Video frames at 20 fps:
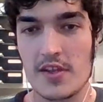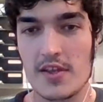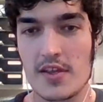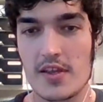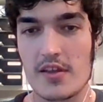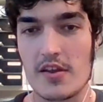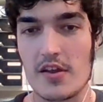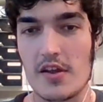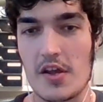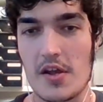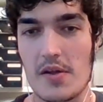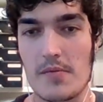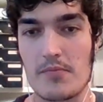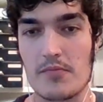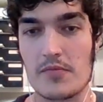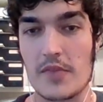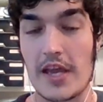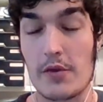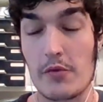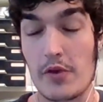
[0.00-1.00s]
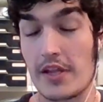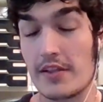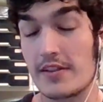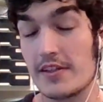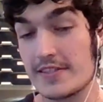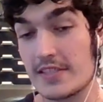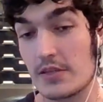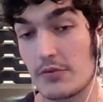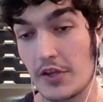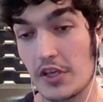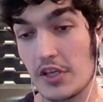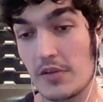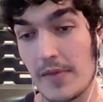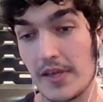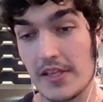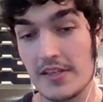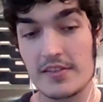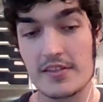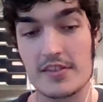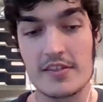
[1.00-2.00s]
$400. At least I
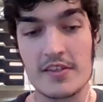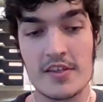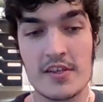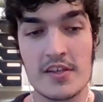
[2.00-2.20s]
recommend it